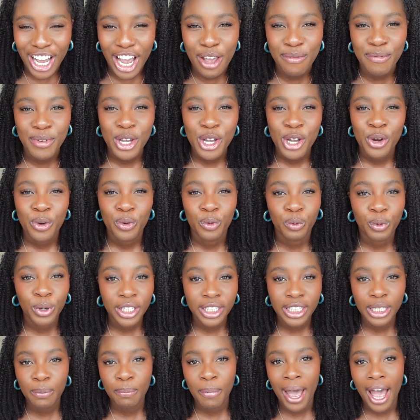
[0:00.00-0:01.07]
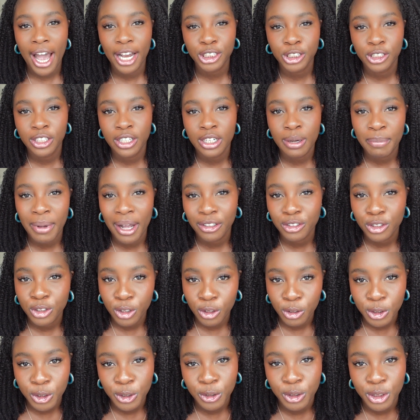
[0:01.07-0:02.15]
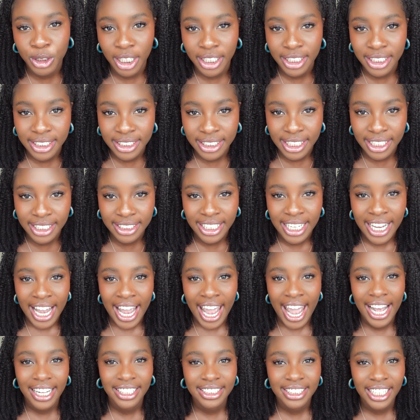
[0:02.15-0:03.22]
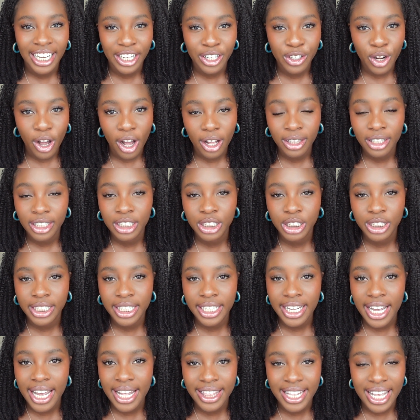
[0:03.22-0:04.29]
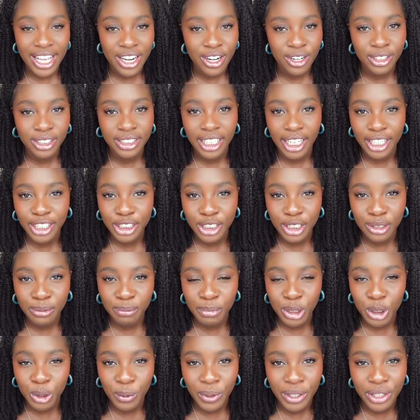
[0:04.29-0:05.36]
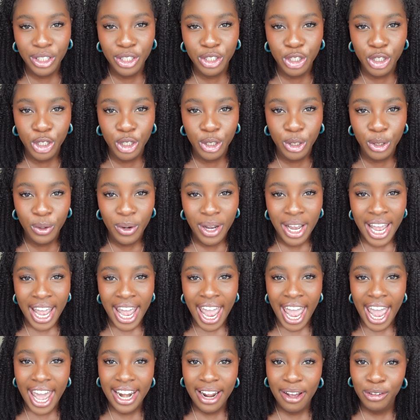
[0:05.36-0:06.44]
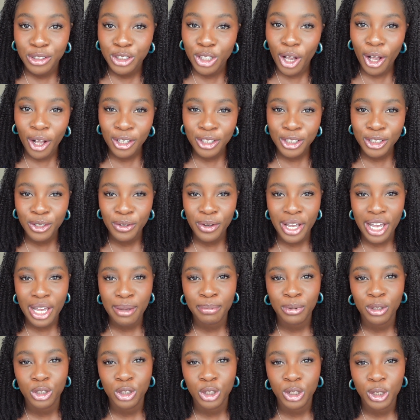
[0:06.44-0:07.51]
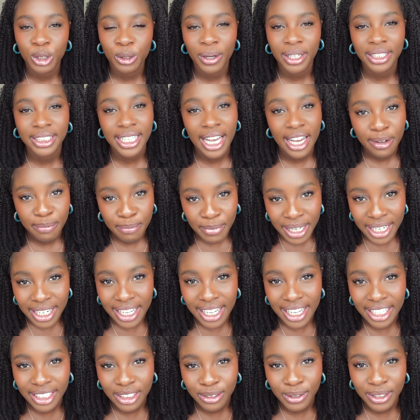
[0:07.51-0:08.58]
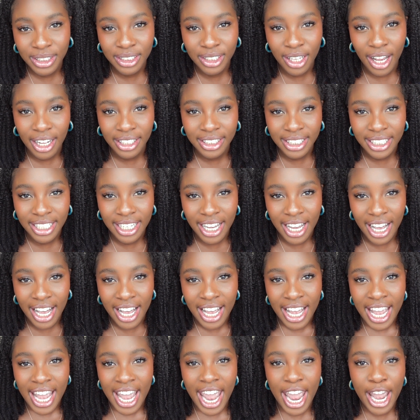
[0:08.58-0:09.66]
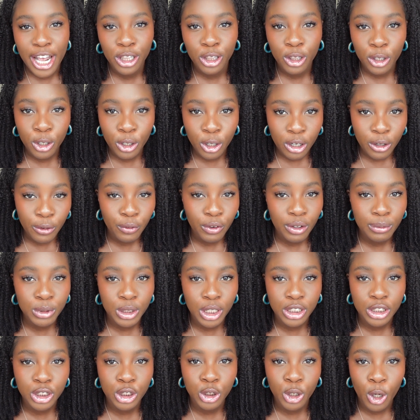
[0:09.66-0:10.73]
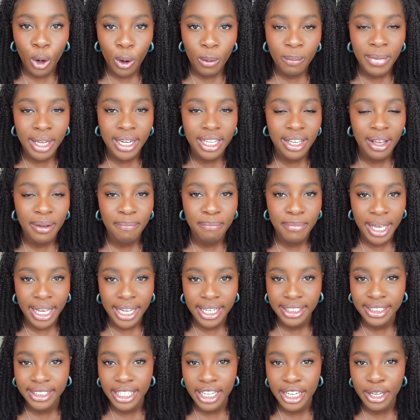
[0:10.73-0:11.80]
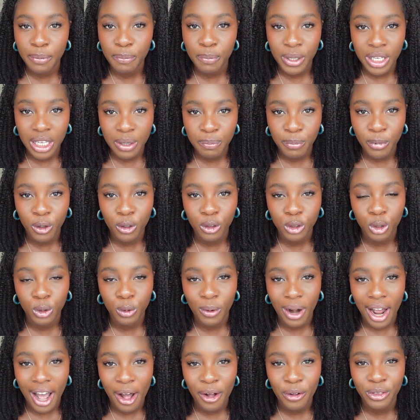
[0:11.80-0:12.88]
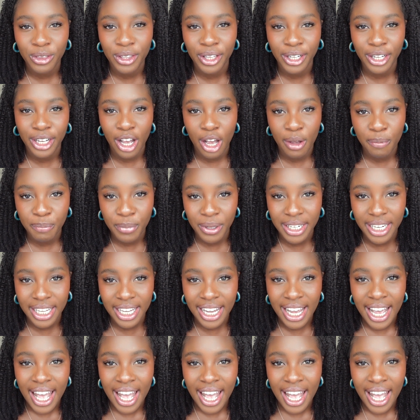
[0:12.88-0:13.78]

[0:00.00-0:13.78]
I'm really passionate about social justice and technology and the intersection between the two. And I was also able to attend meetings with Satya and learn from just so many amazing people throughout the company.